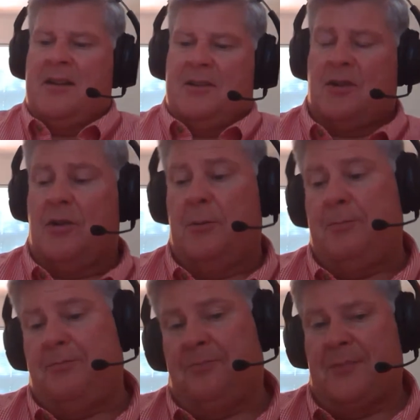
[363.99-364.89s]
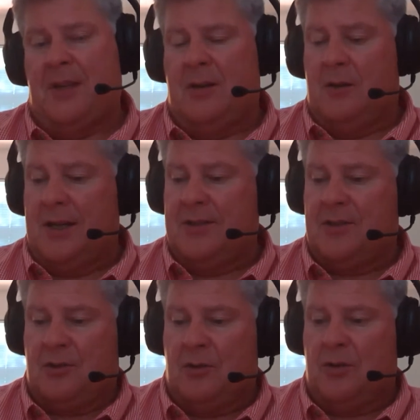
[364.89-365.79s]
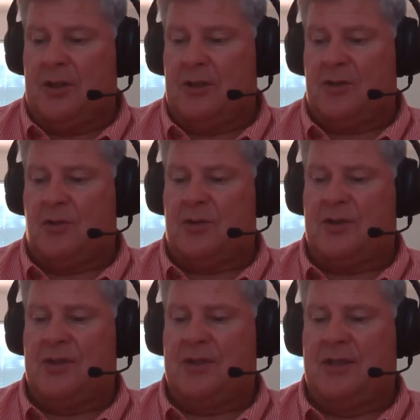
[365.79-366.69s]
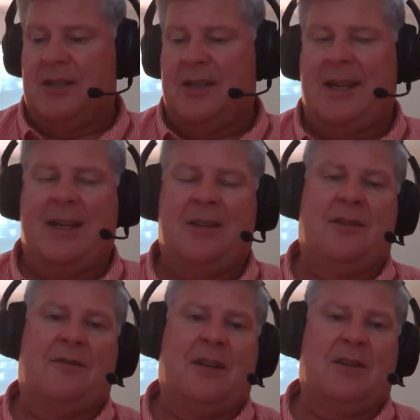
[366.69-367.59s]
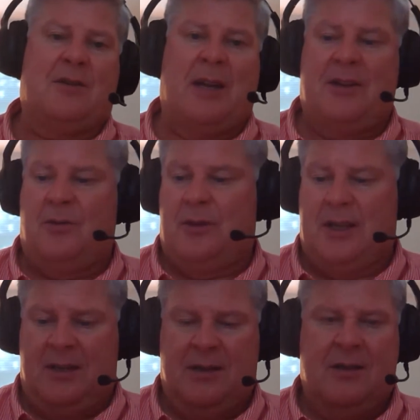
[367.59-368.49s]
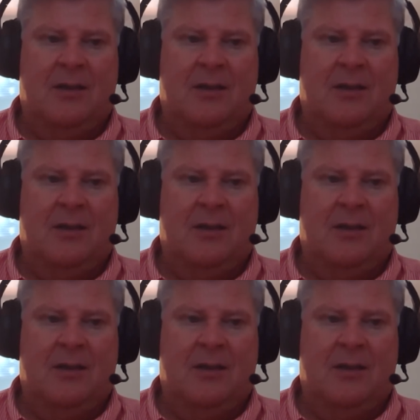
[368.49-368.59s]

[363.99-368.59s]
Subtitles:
So, I just go look at the sources and then add the events manually